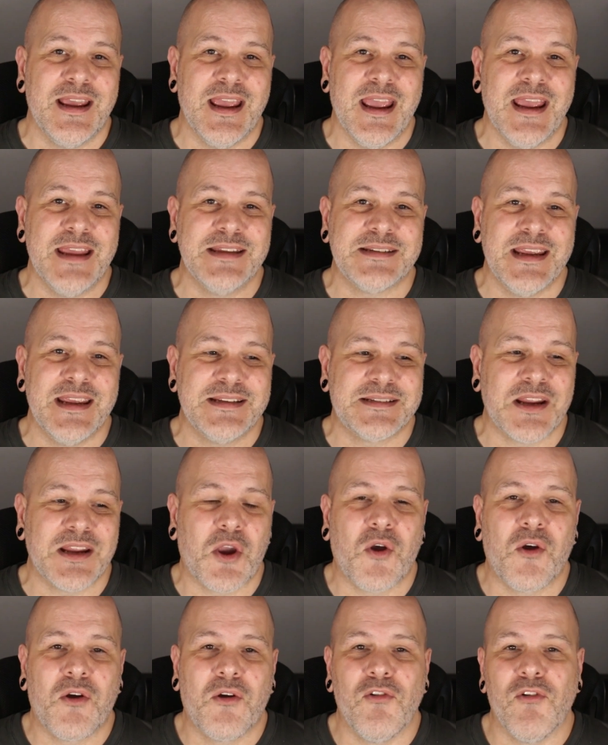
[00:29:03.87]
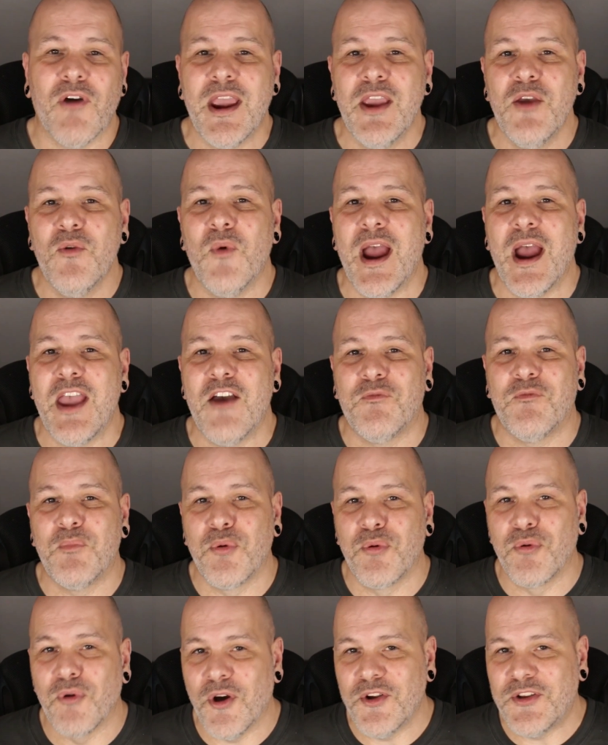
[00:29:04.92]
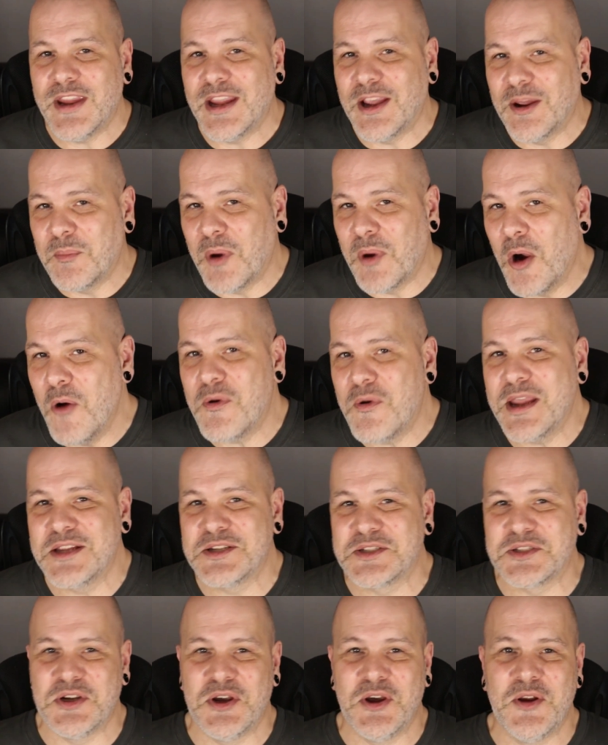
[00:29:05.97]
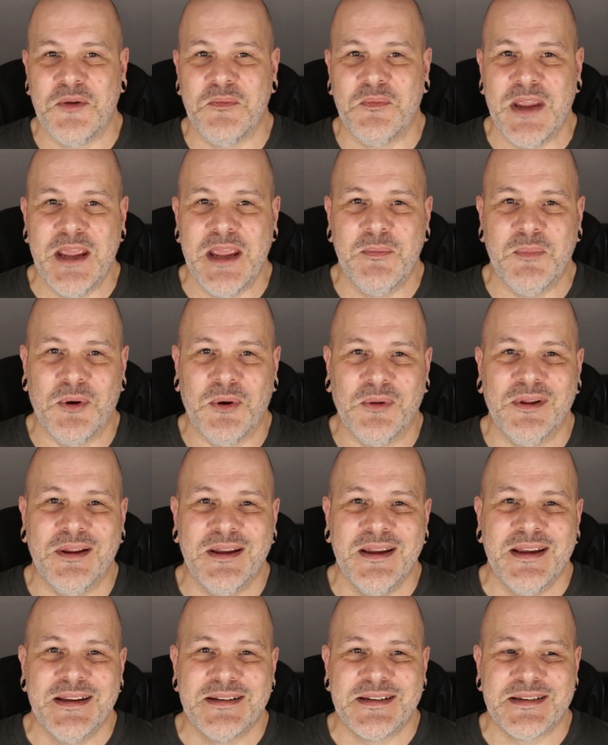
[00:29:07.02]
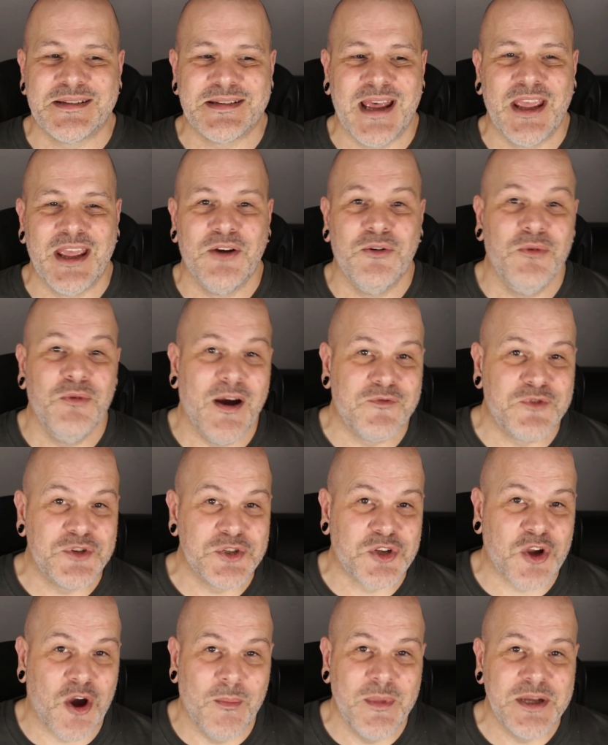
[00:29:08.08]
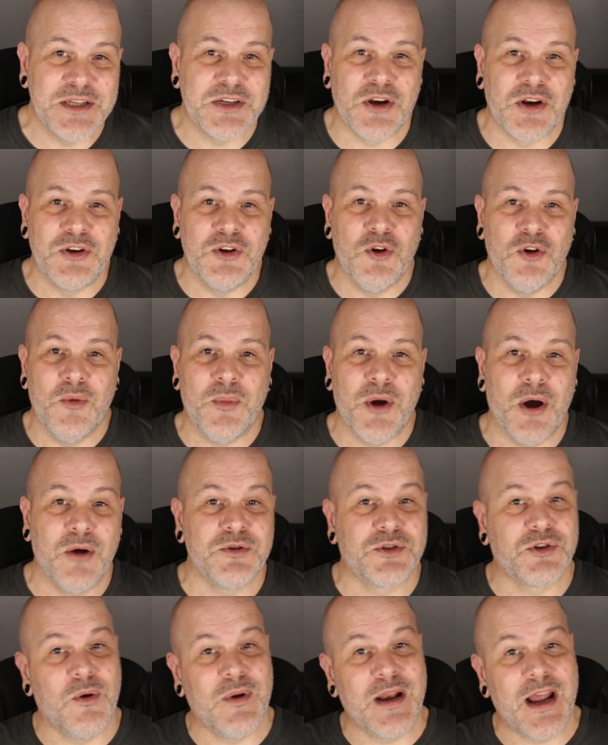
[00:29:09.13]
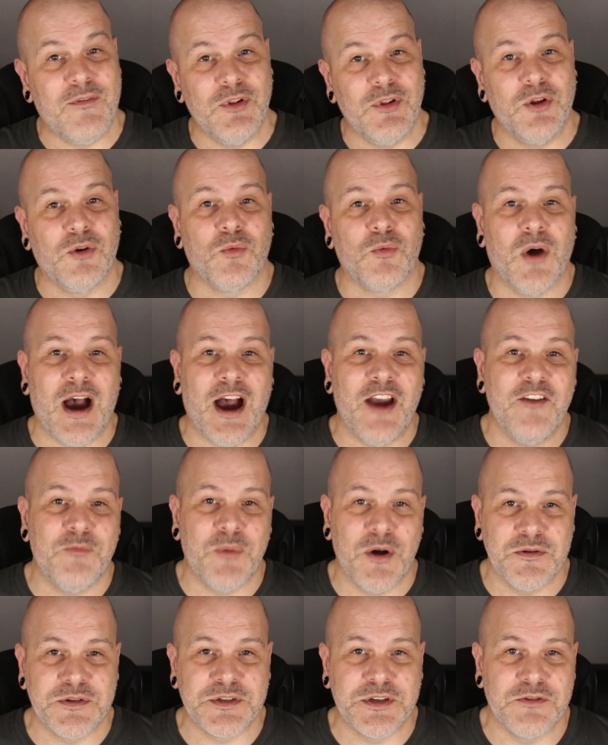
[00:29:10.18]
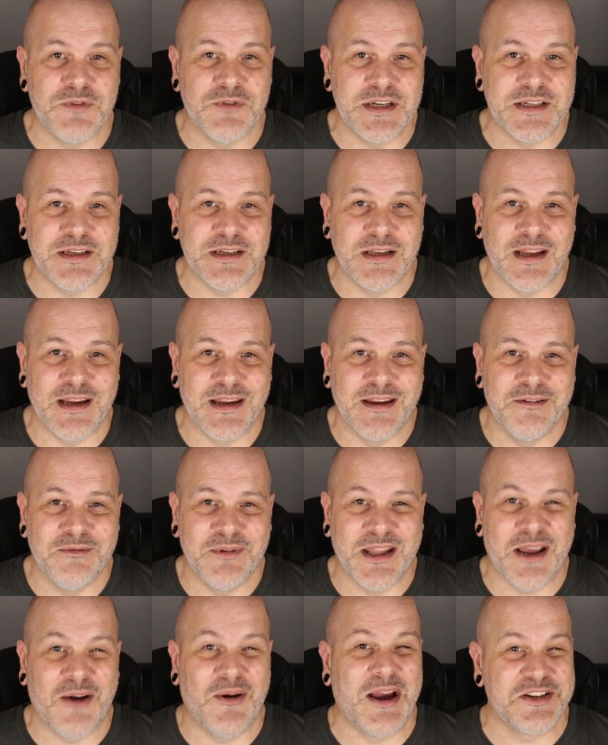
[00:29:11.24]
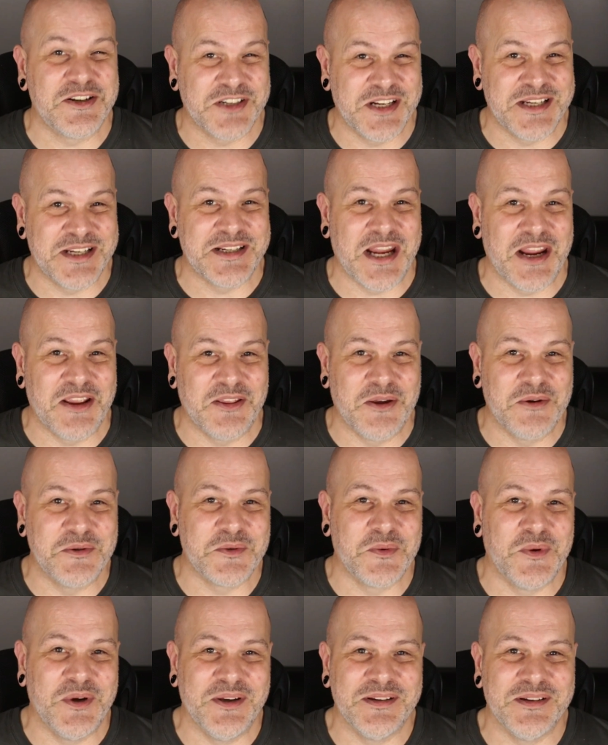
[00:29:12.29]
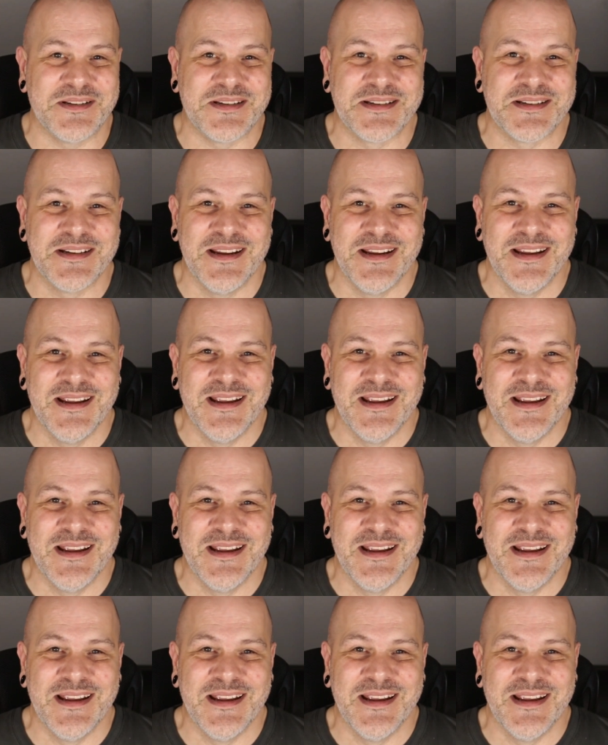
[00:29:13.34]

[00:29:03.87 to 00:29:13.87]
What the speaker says: is it's a great way of prodding and poking certain people to say, oh, I've just commented on your post, go and have a look what I've posted recently, without actually saying those words.